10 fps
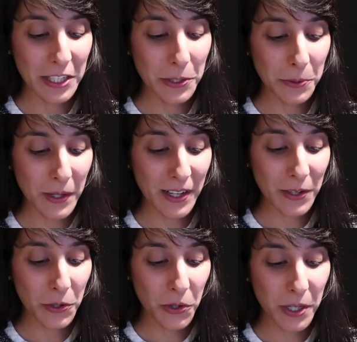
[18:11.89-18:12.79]
you are
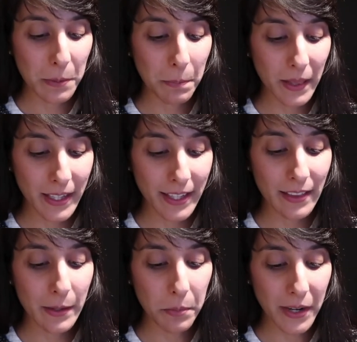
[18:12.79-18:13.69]
not
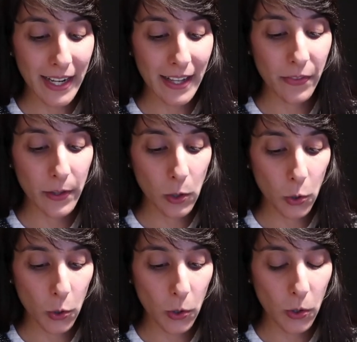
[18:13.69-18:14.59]
completely breaking the
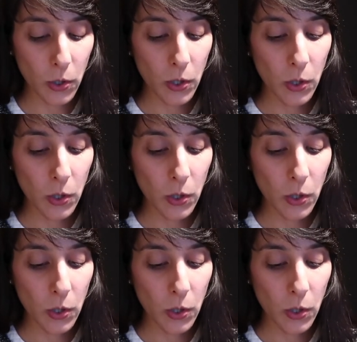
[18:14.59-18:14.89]
law